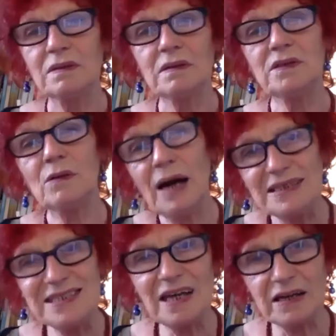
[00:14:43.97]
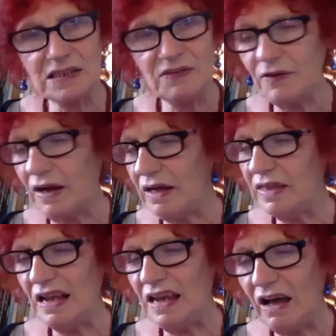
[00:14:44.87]
Do I sanctify
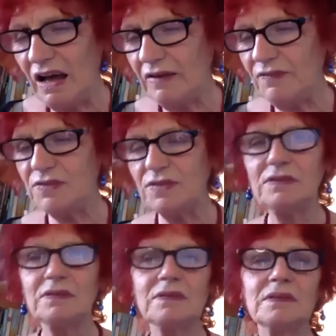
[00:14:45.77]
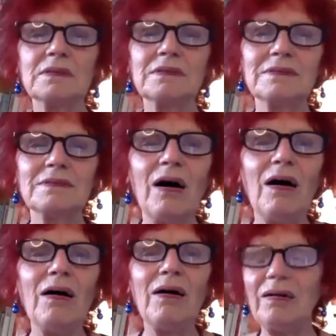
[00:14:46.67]
their lives?
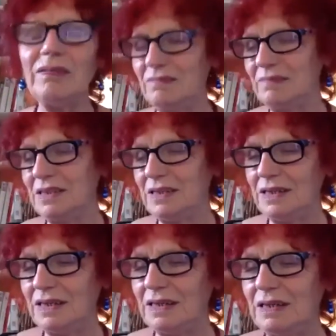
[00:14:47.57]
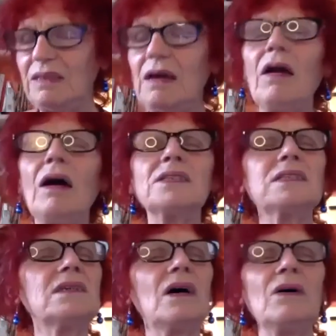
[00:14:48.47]
Ah. There are
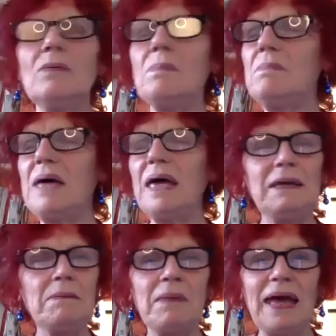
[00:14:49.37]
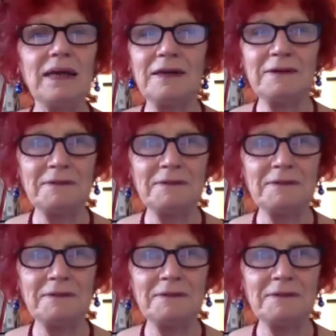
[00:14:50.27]
so many men.